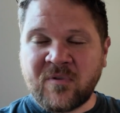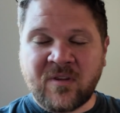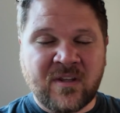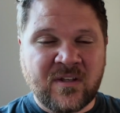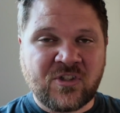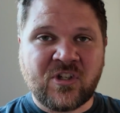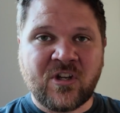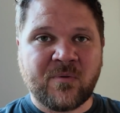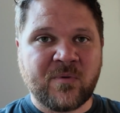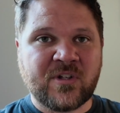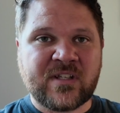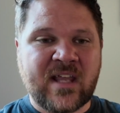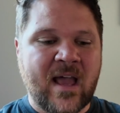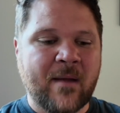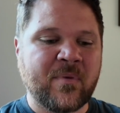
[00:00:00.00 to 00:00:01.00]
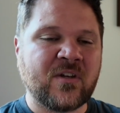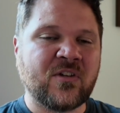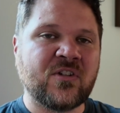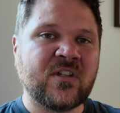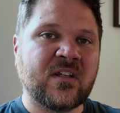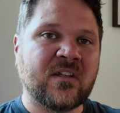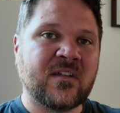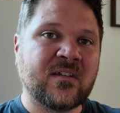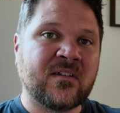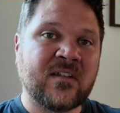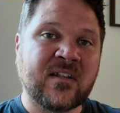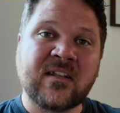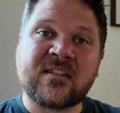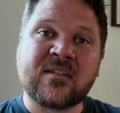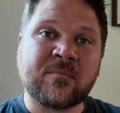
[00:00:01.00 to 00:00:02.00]
This year we just happened to
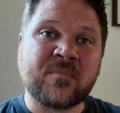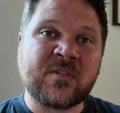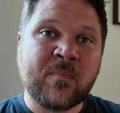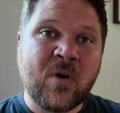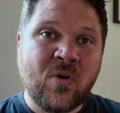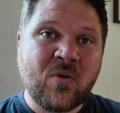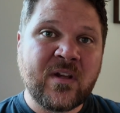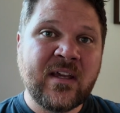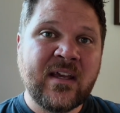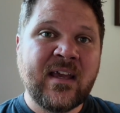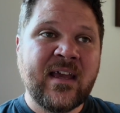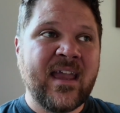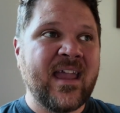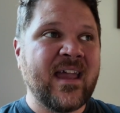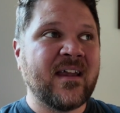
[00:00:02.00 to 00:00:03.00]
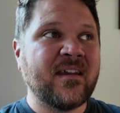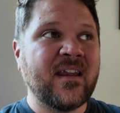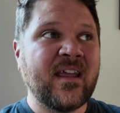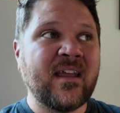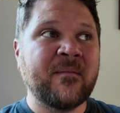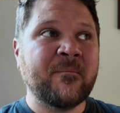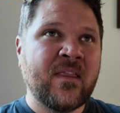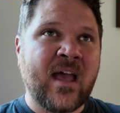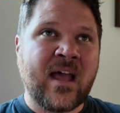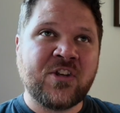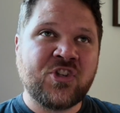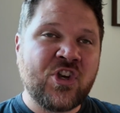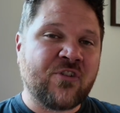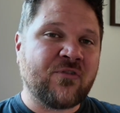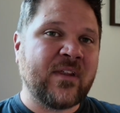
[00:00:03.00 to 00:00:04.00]
get some smoke, and
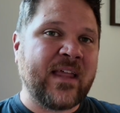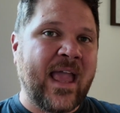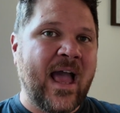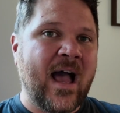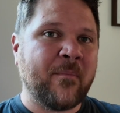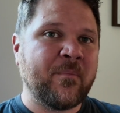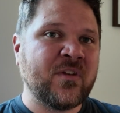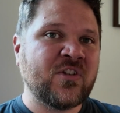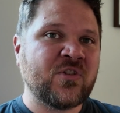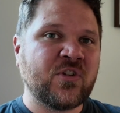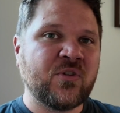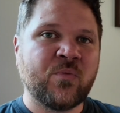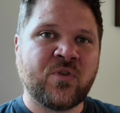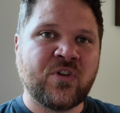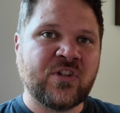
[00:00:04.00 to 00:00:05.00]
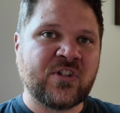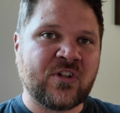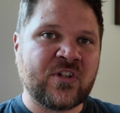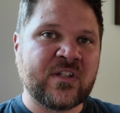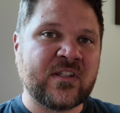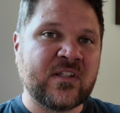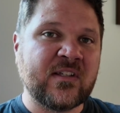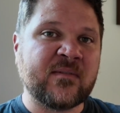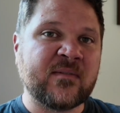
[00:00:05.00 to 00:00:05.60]
that generally happens when you start to see